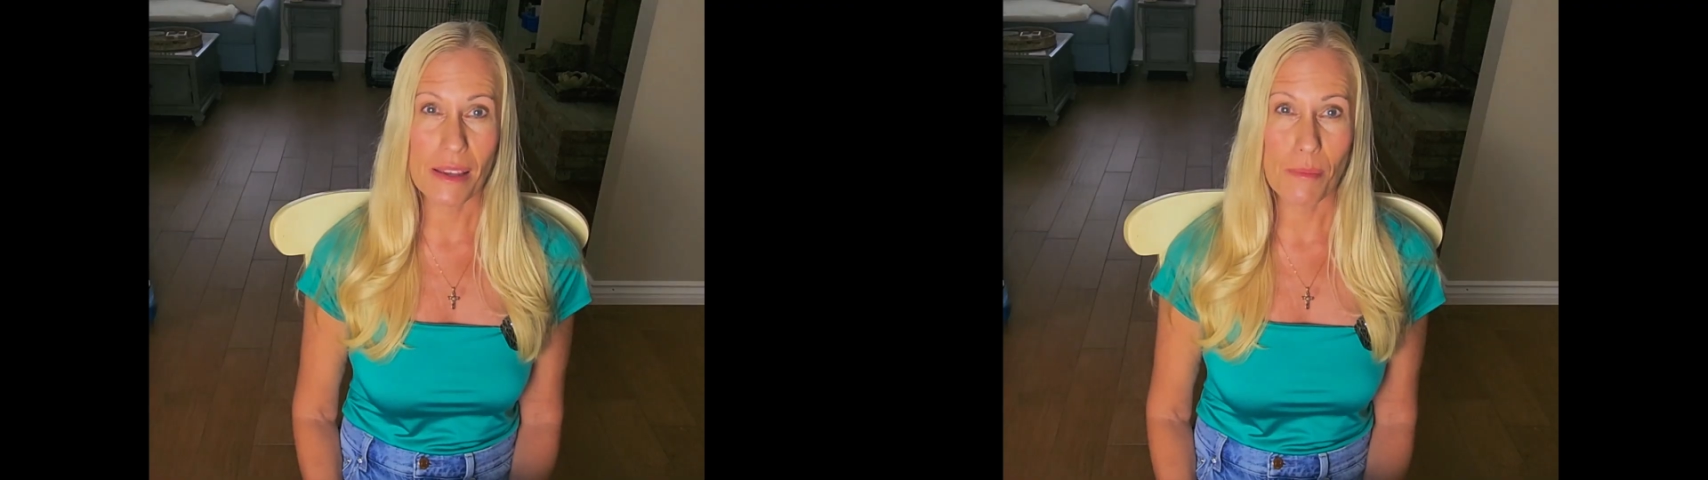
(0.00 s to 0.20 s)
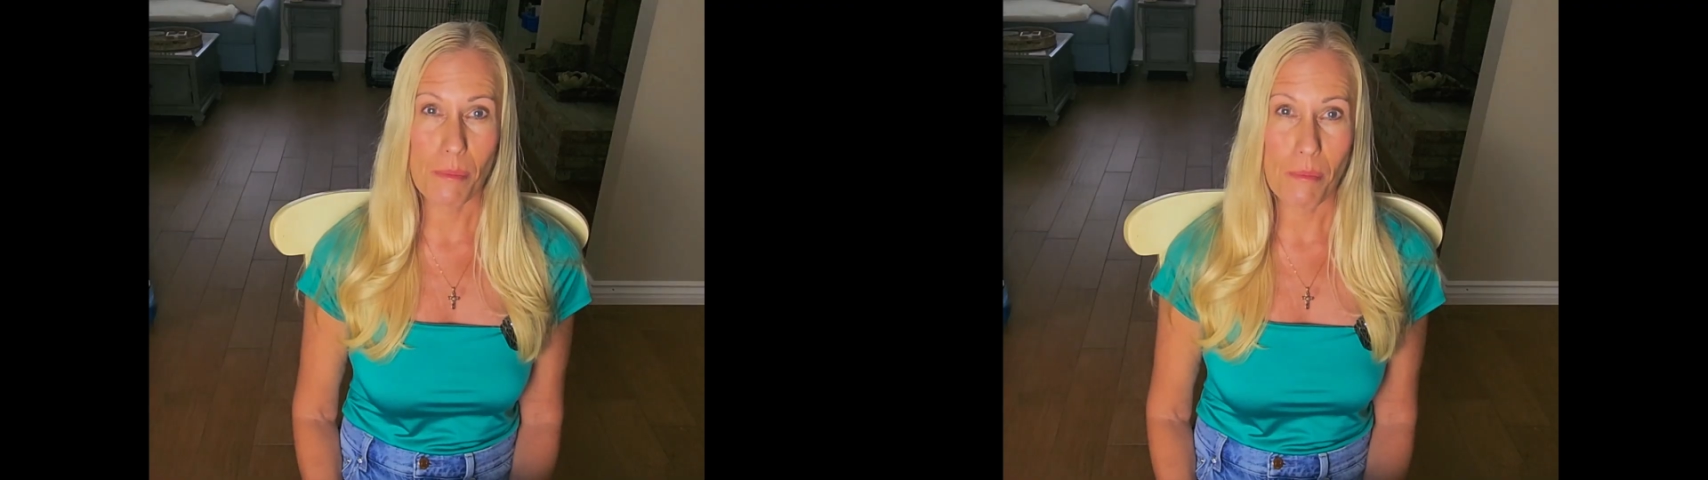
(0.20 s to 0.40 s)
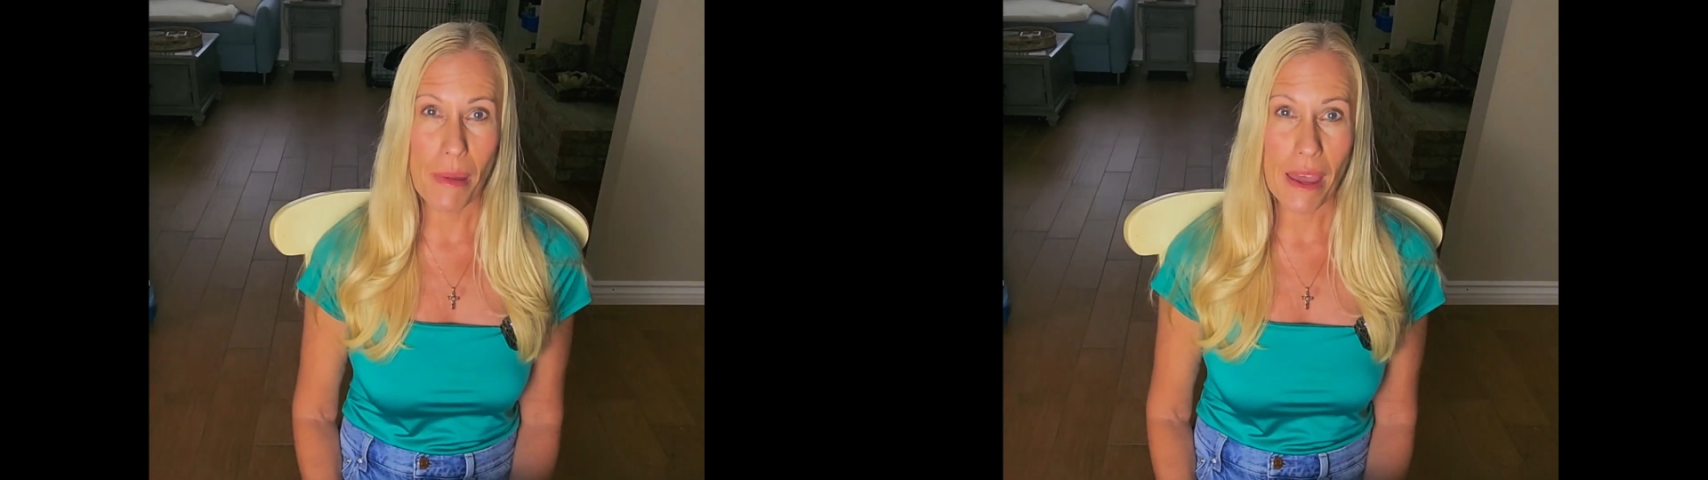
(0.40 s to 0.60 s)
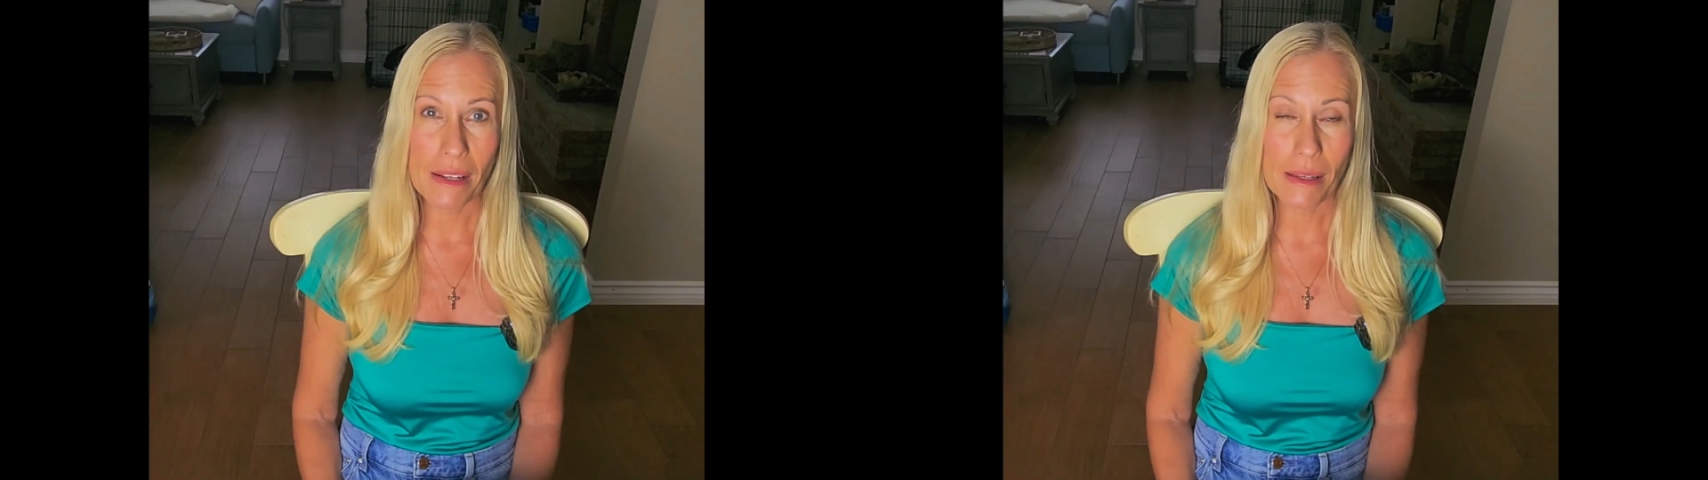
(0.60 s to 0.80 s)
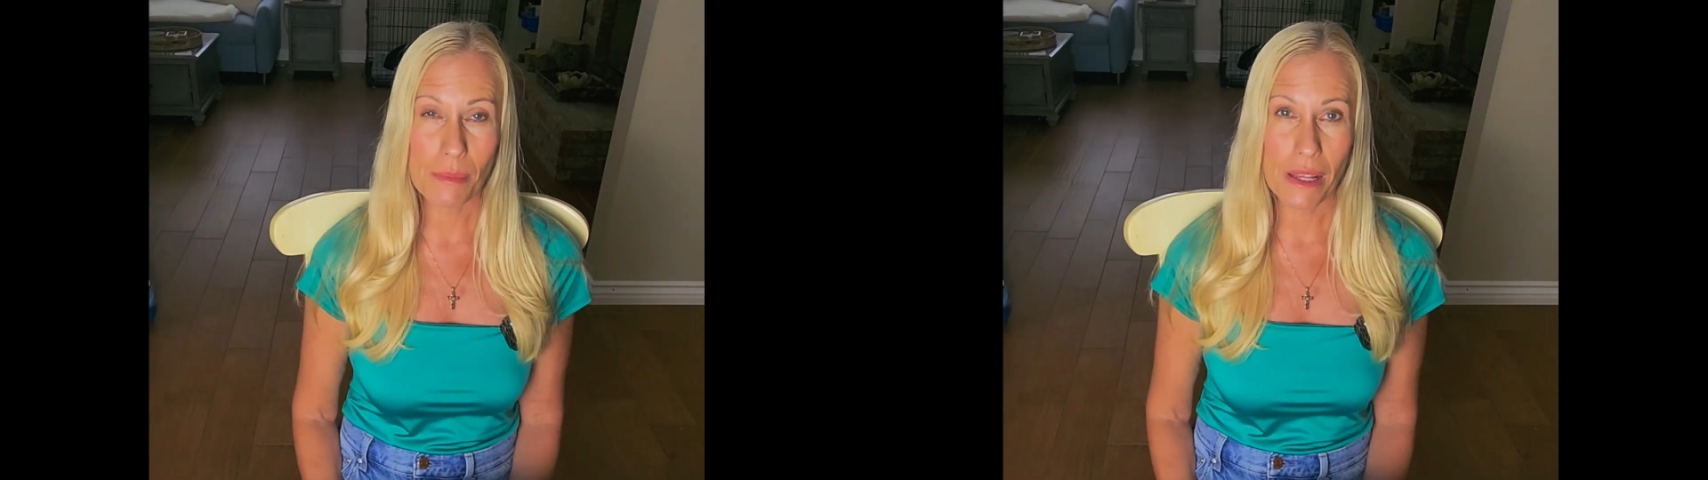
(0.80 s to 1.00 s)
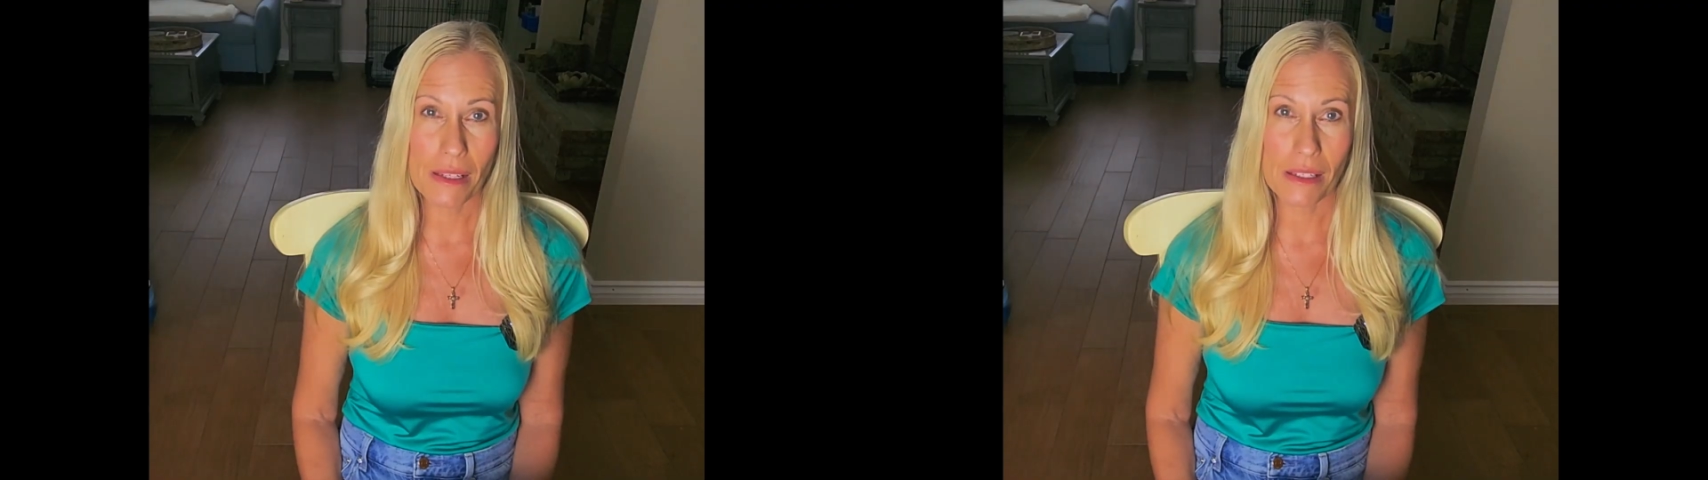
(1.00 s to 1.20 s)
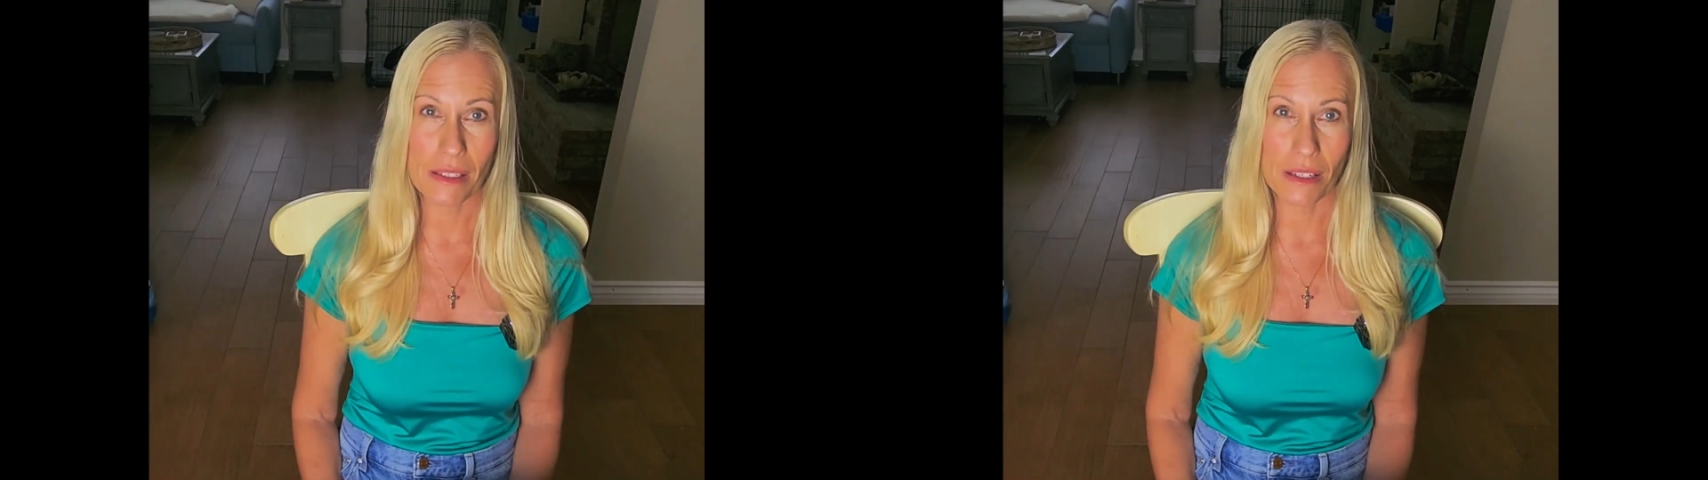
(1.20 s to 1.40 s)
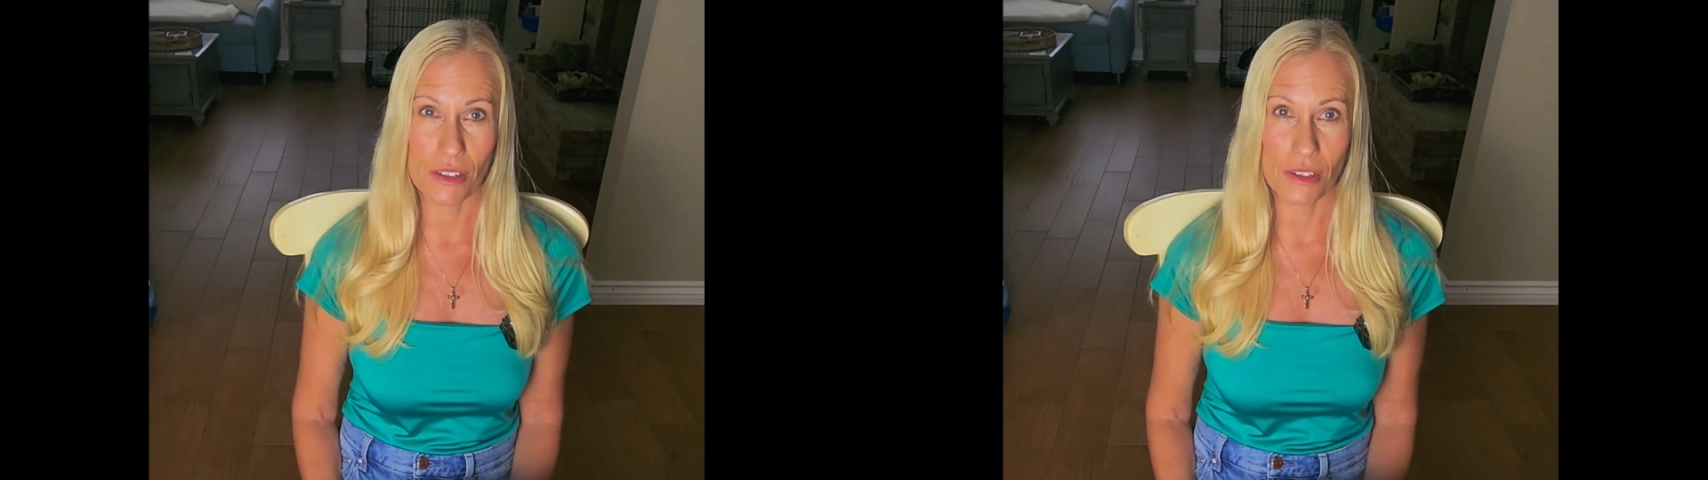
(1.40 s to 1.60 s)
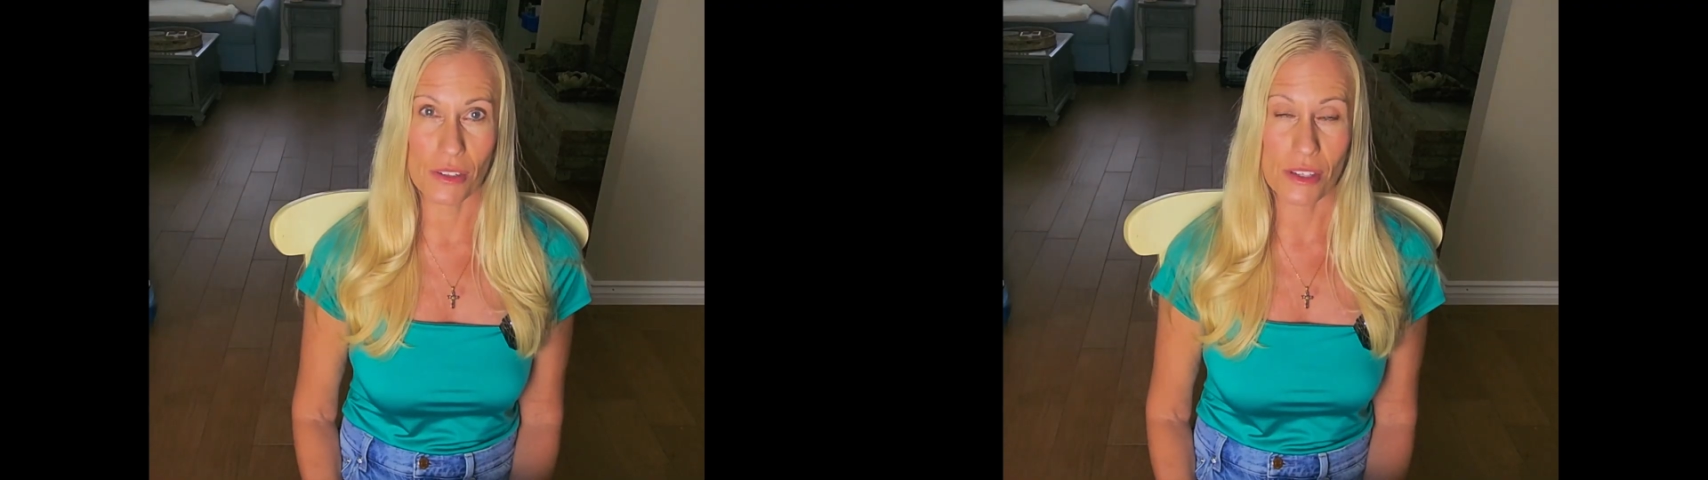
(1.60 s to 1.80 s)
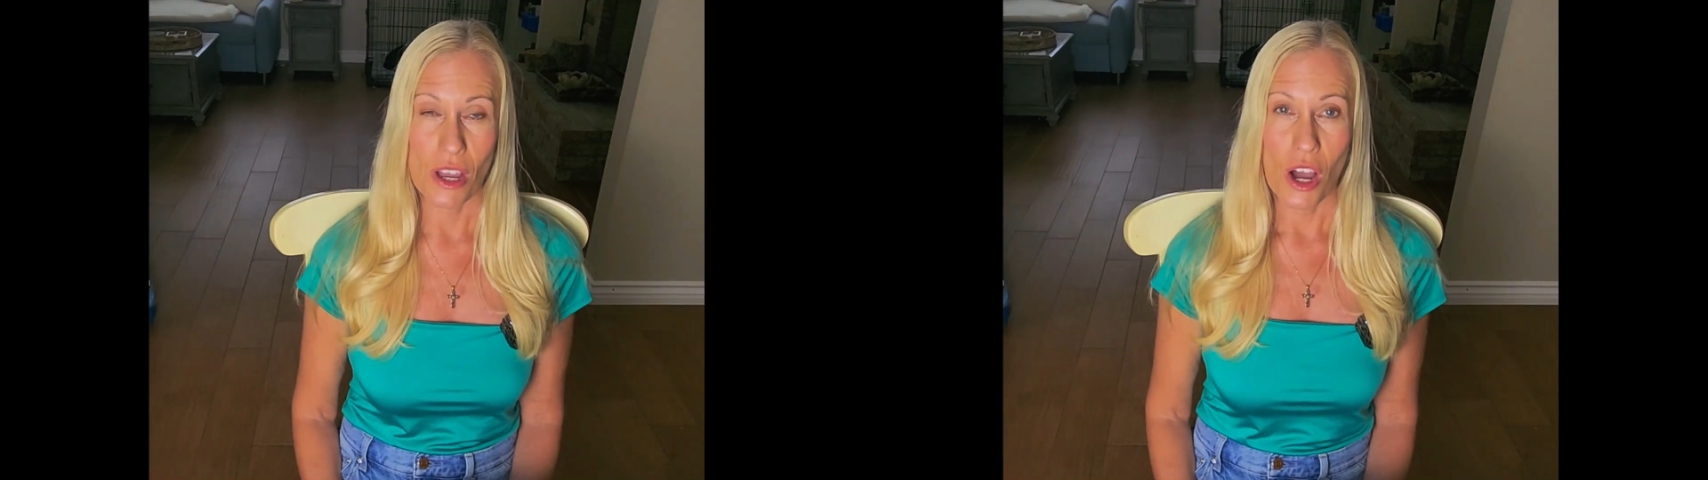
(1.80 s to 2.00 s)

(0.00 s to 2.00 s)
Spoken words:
many years